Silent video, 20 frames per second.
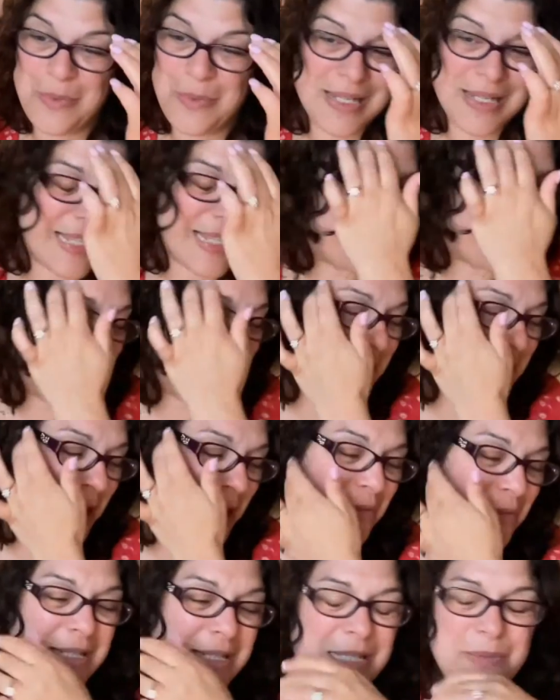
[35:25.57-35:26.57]
where I sat on the
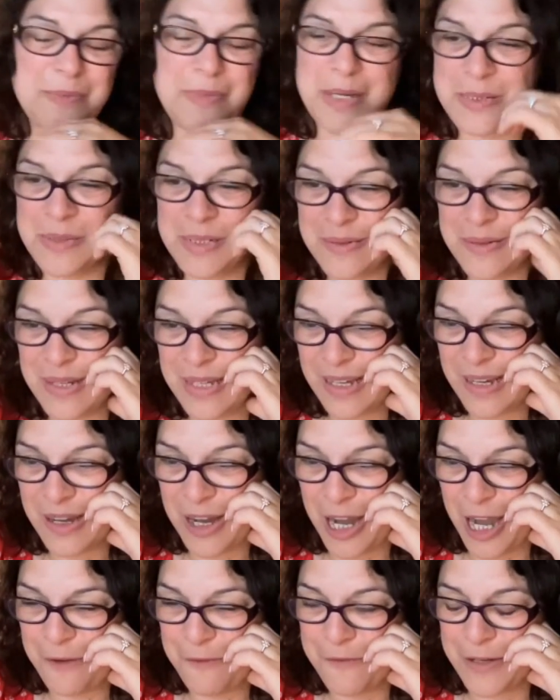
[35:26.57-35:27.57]
sofa and I said to my husband,
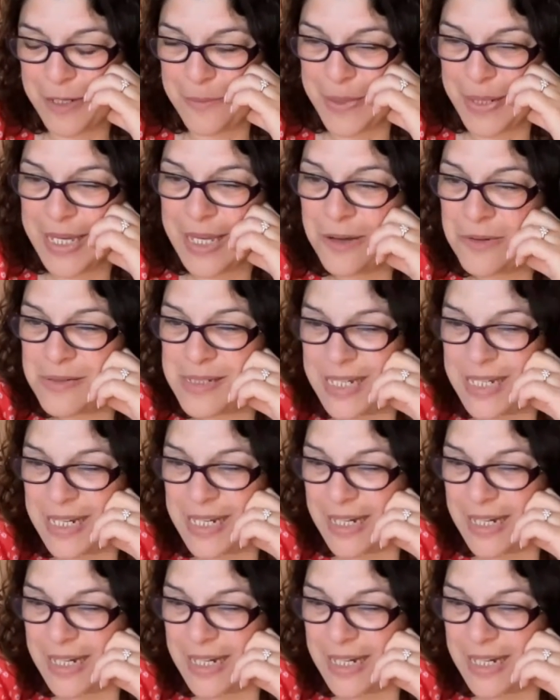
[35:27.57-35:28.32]
I feel a bit guilty,